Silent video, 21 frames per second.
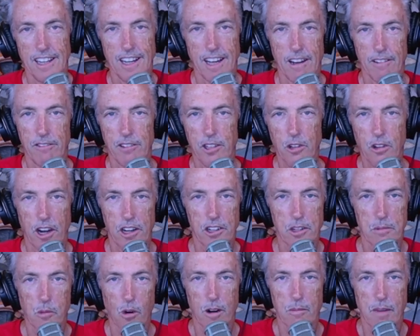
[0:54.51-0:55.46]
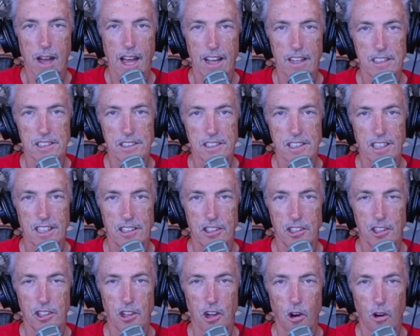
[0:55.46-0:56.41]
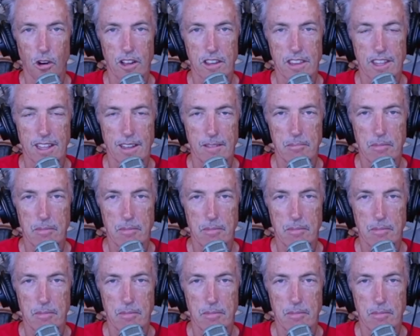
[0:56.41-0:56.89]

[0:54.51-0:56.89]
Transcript: a few hundred more miles north